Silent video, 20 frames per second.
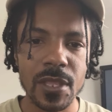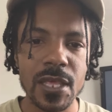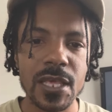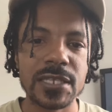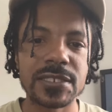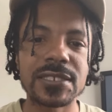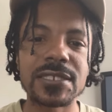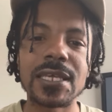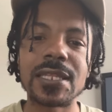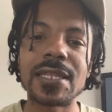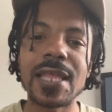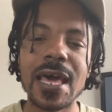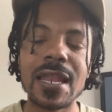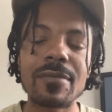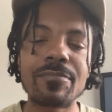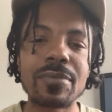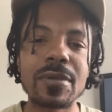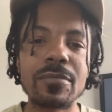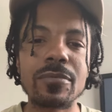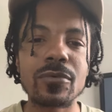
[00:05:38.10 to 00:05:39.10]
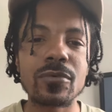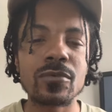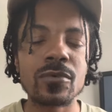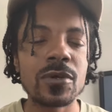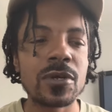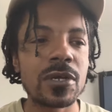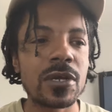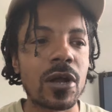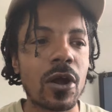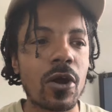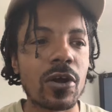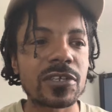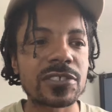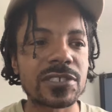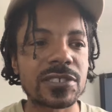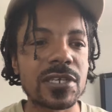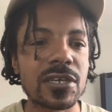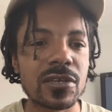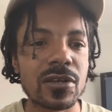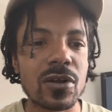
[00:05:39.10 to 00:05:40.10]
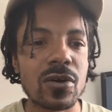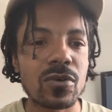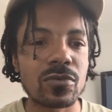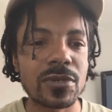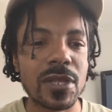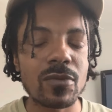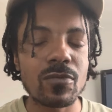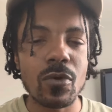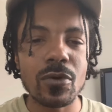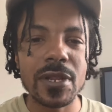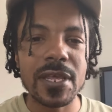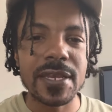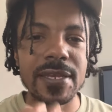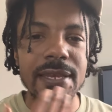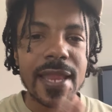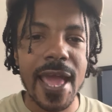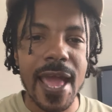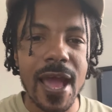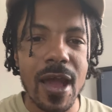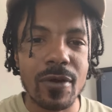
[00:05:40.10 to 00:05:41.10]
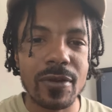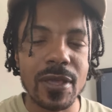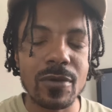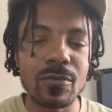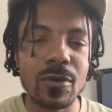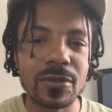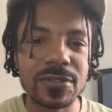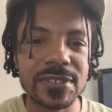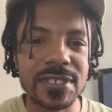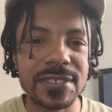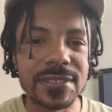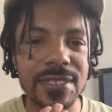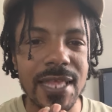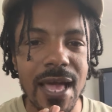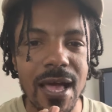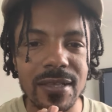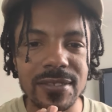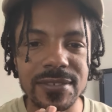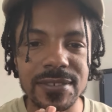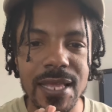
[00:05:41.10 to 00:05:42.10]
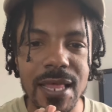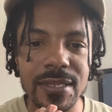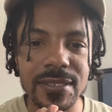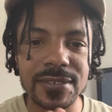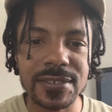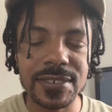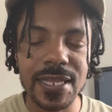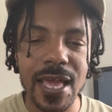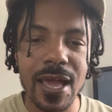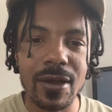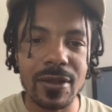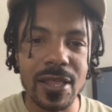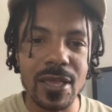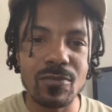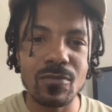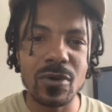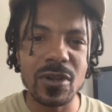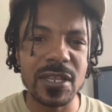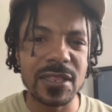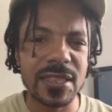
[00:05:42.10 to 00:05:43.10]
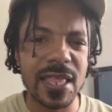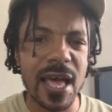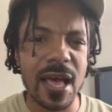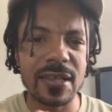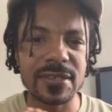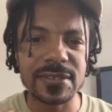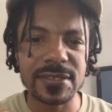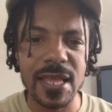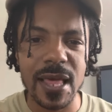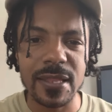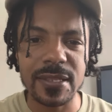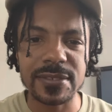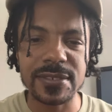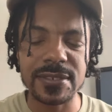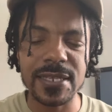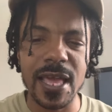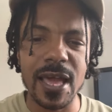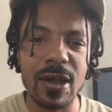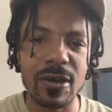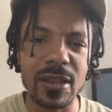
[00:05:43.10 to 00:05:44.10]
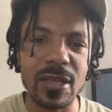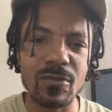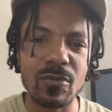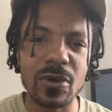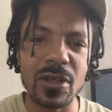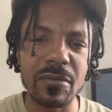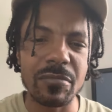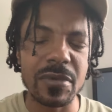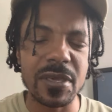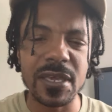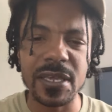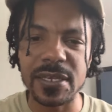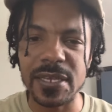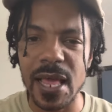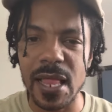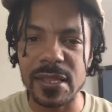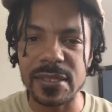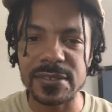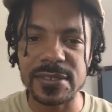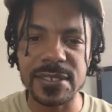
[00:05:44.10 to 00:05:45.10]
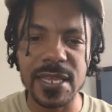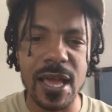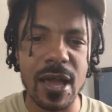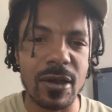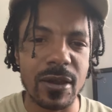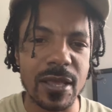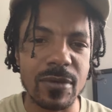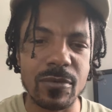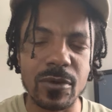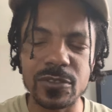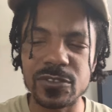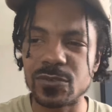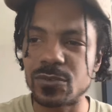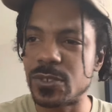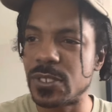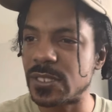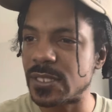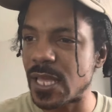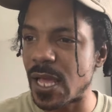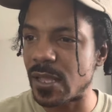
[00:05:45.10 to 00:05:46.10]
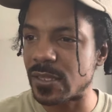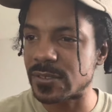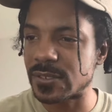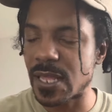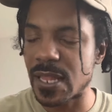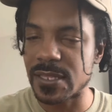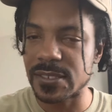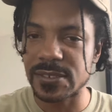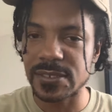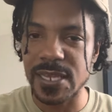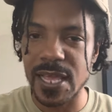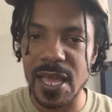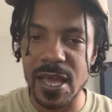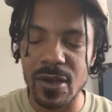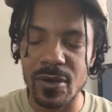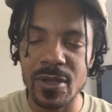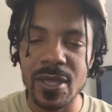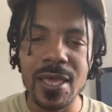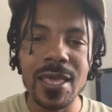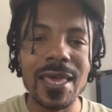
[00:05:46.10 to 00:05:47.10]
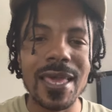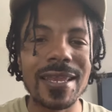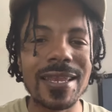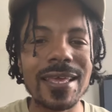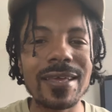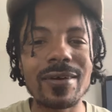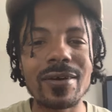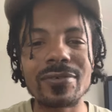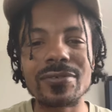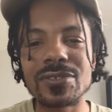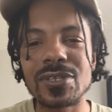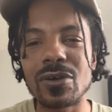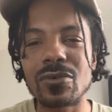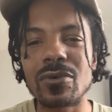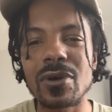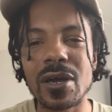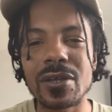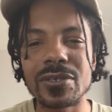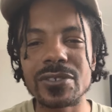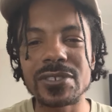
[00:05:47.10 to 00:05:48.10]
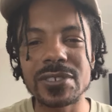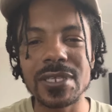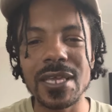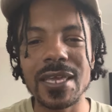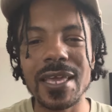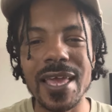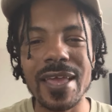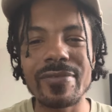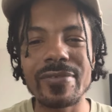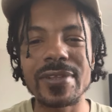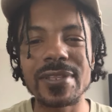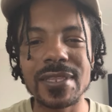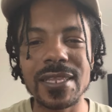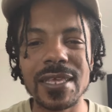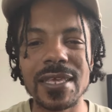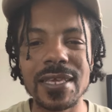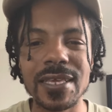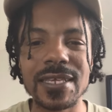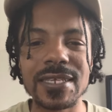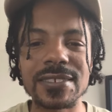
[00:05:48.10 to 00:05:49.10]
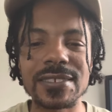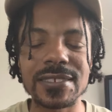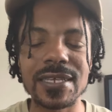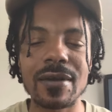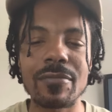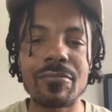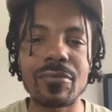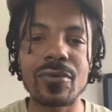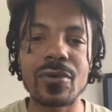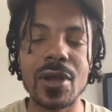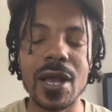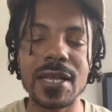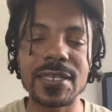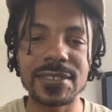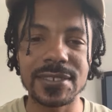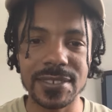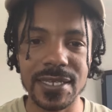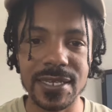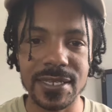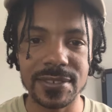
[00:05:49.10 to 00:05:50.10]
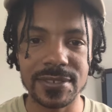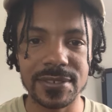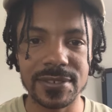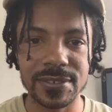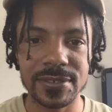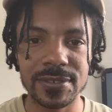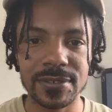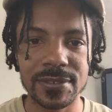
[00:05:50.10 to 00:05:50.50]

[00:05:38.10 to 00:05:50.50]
See, a lot of people are stuck on they want it now. They want ten thousand dollars now. They want a thousand dollars now. They want a million dollars now. They want twenty thousand dollars now, and they don't understand everything is a process.